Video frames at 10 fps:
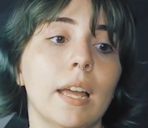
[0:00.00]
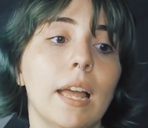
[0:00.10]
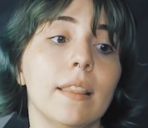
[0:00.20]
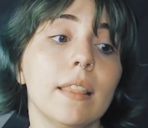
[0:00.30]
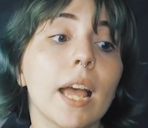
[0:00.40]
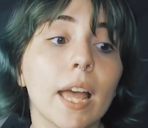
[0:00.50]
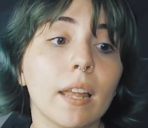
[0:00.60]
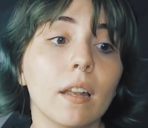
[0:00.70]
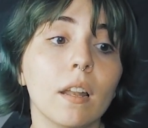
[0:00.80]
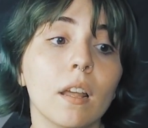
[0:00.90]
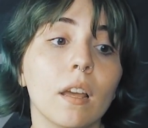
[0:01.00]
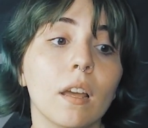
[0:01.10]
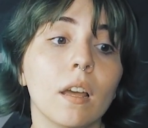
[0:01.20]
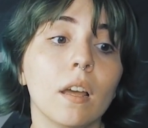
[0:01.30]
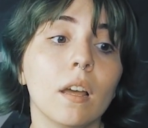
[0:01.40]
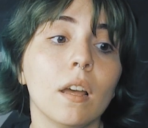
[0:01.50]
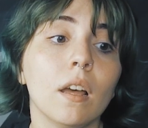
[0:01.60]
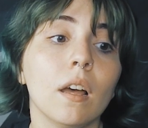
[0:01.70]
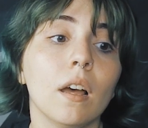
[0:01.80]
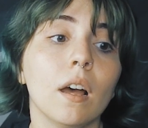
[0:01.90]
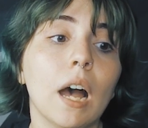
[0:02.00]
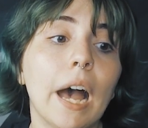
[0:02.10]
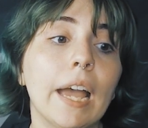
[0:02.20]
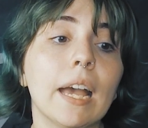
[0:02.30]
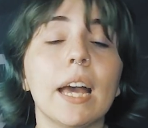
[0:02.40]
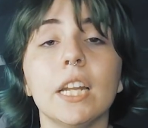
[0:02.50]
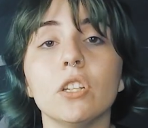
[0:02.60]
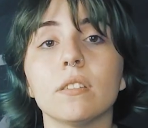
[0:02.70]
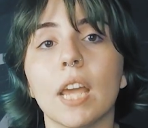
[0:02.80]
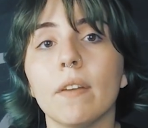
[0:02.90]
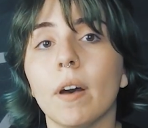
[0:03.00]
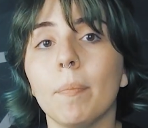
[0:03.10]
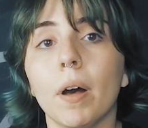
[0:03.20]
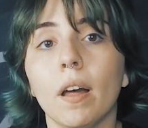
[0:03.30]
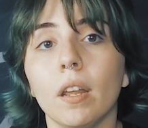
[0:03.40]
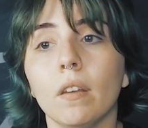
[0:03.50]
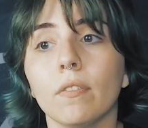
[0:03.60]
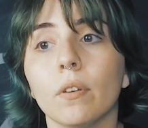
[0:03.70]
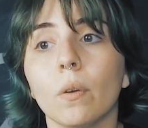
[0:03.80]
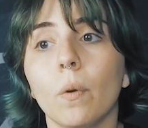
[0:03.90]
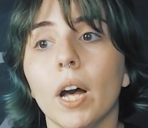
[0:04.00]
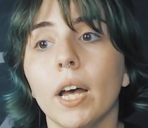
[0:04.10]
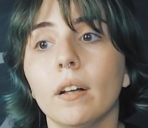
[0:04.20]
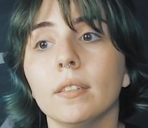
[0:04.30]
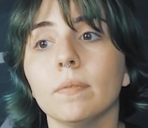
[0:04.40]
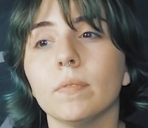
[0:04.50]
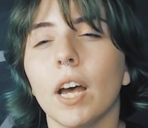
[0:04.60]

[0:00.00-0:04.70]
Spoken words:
And then I kind of just gave up on it for a while.